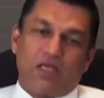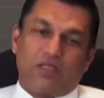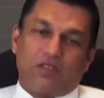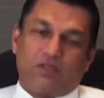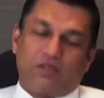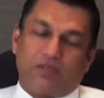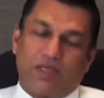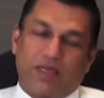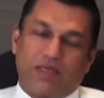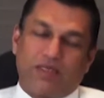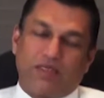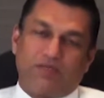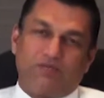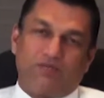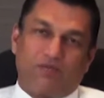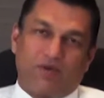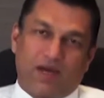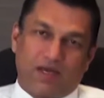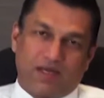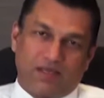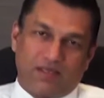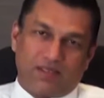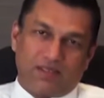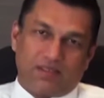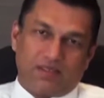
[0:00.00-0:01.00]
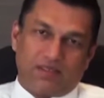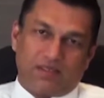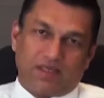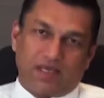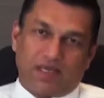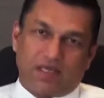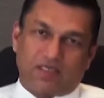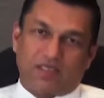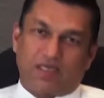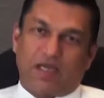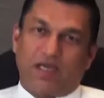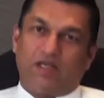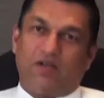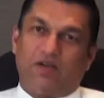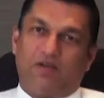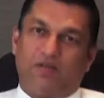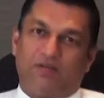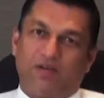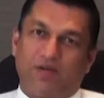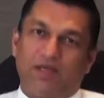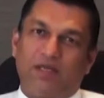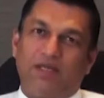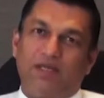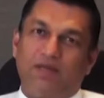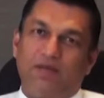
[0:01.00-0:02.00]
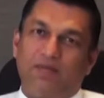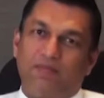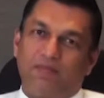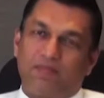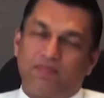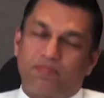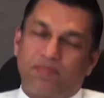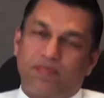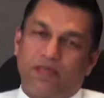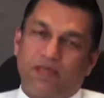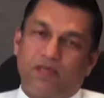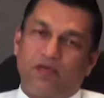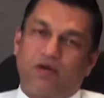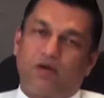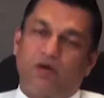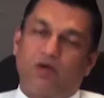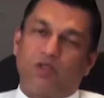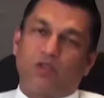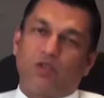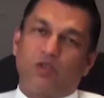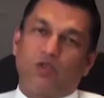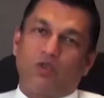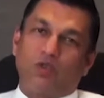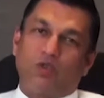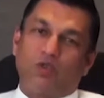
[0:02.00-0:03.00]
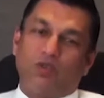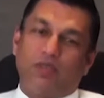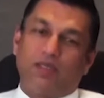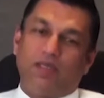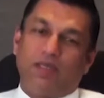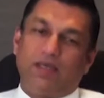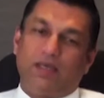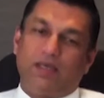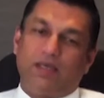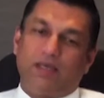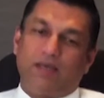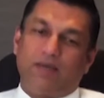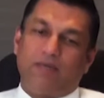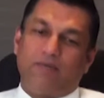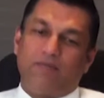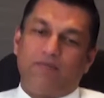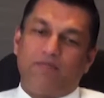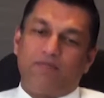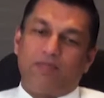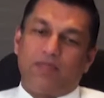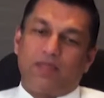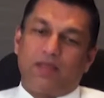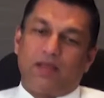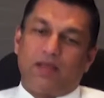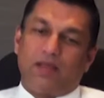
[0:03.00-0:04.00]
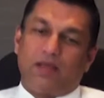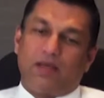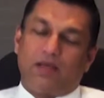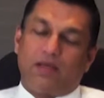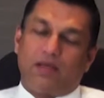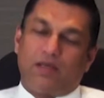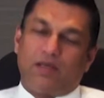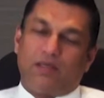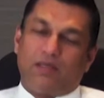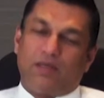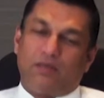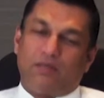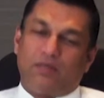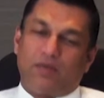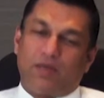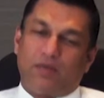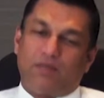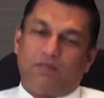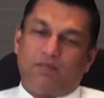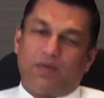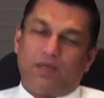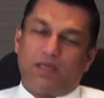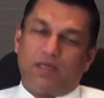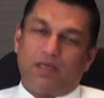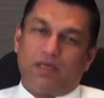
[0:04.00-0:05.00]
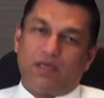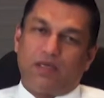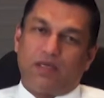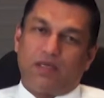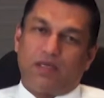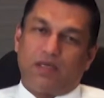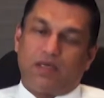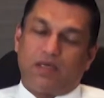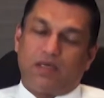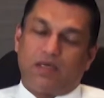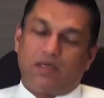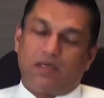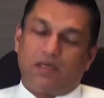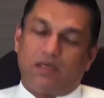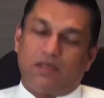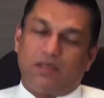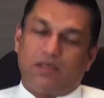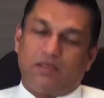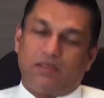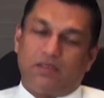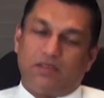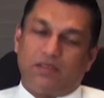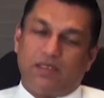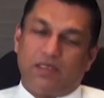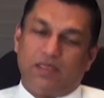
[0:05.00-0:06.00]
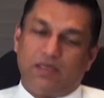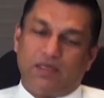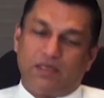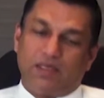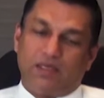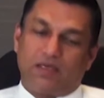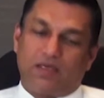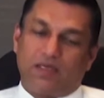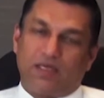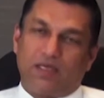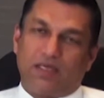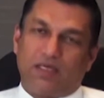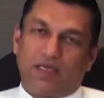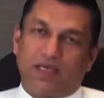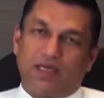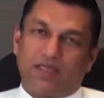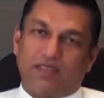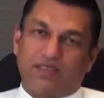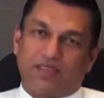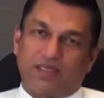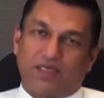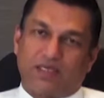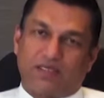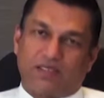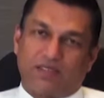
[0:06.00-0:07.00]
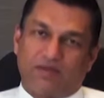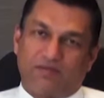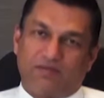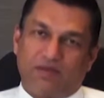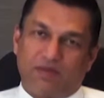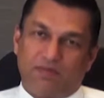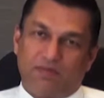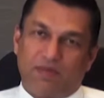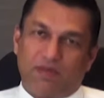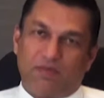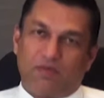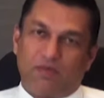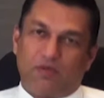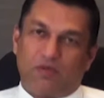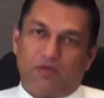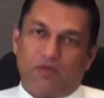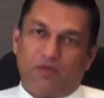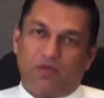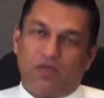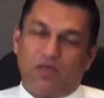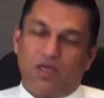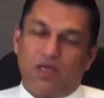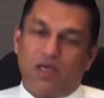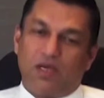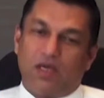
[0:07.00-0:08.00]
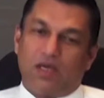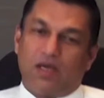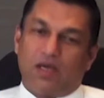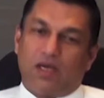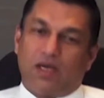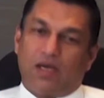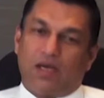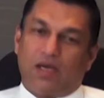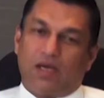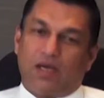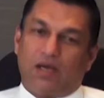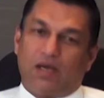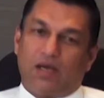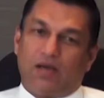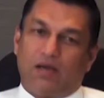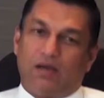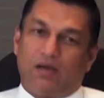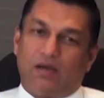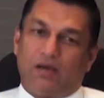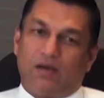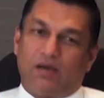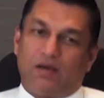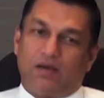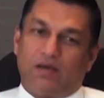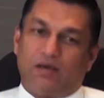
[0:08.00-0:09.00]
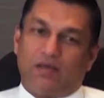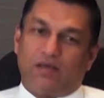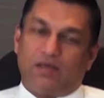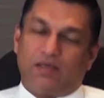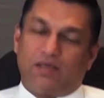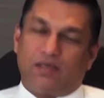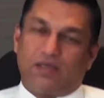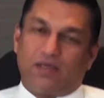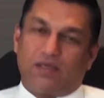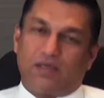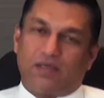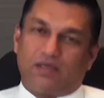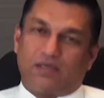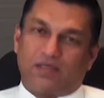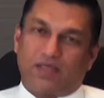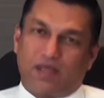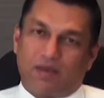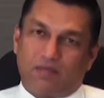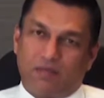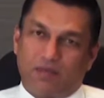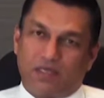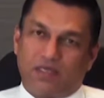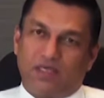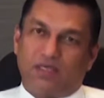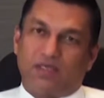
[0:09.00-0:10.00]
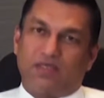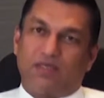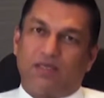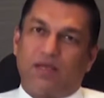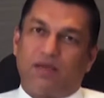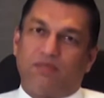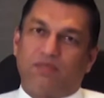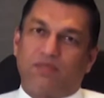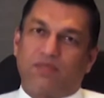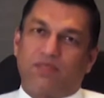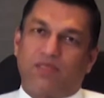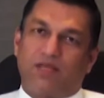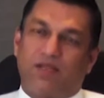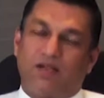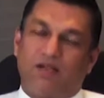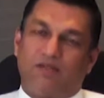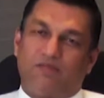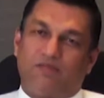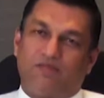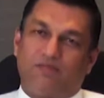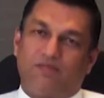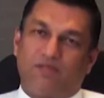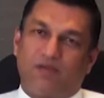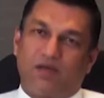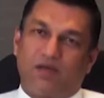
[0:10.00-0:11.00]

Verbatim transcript: So that is one side of it. Then also the uh, the people uh, in the retail sector will be more uh, establishing themselves,